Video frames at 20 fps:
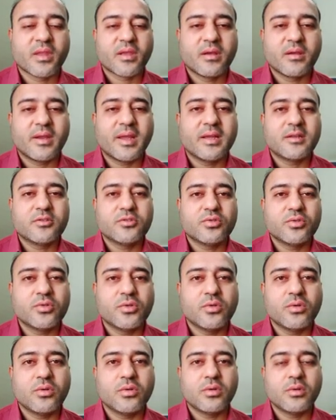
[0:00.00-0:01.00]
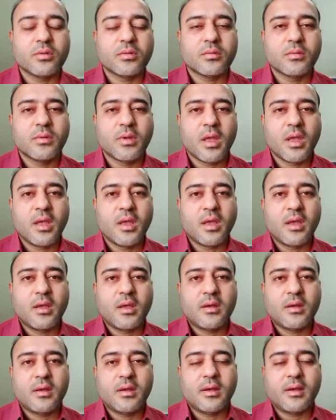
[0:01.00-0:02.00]
Right. So,
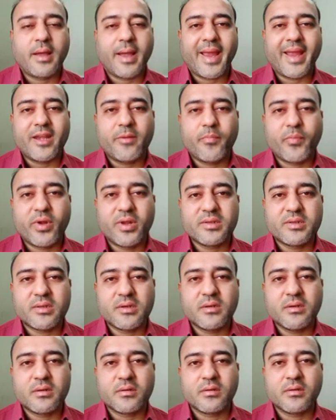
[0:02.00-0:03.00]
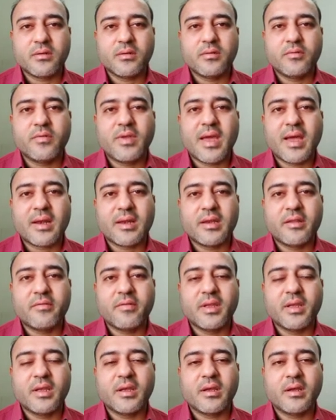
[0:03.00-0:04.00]
at present, we are
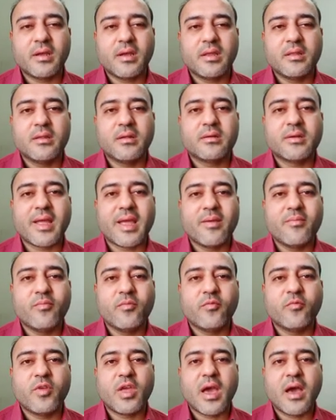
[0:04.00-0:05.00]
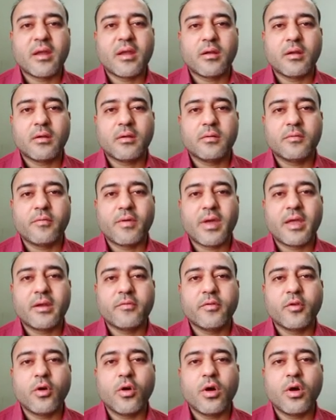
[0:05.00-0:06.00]
living in the time we are where
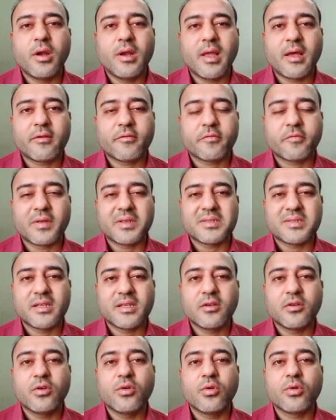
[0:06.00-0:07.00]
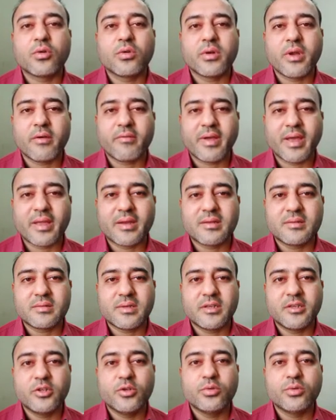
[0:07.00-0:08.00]
we all are facing
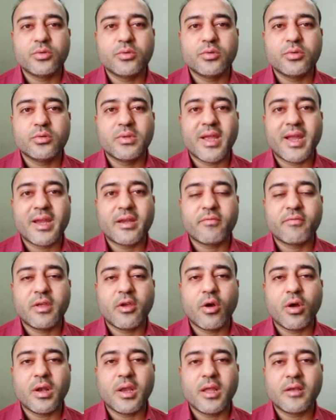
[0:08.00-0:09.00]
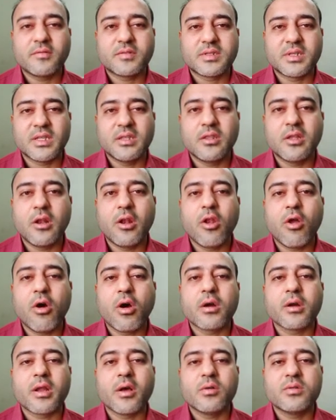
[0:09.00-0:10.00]
coronavirus, and due to that, we all have seen the
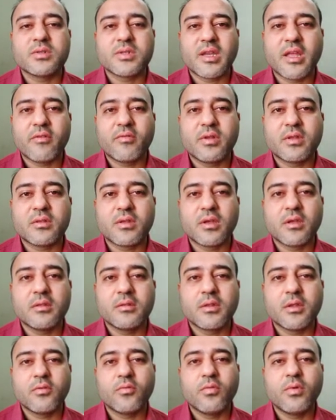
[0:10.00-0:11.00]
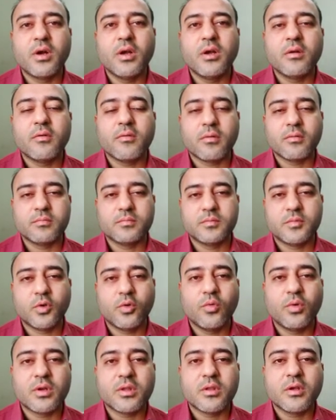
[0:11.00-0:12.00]
lockdowns and everything, the world,
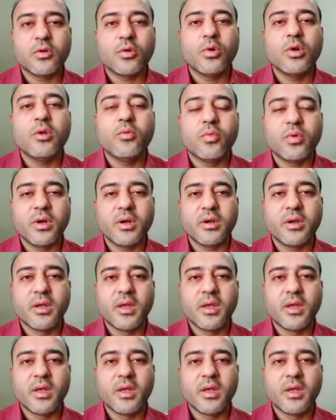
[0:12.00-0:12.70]
over the whole world.